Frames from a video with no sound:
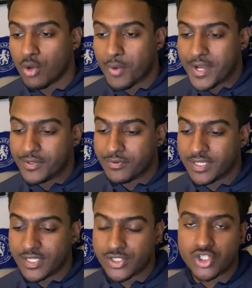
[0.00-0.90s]
when
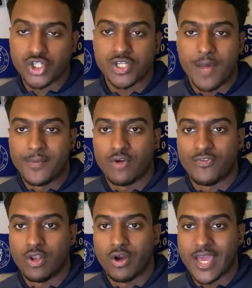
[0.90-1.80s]
he's just coming off a
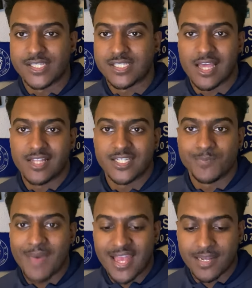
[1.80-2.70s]
long ACL and he's
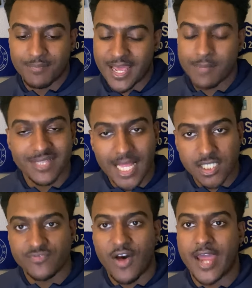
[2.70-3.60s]
barely played, but
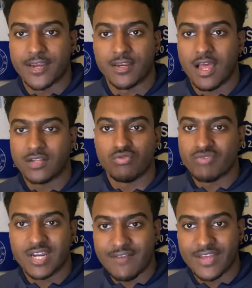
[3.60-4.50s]
that's fine. I don't
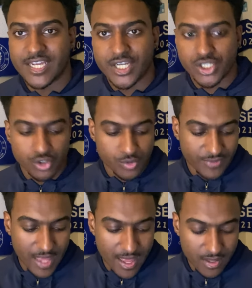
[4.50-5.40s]
really have any issues with
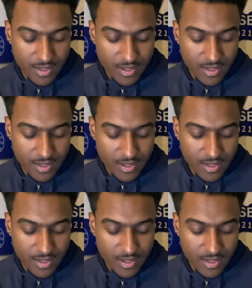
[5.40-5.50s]
that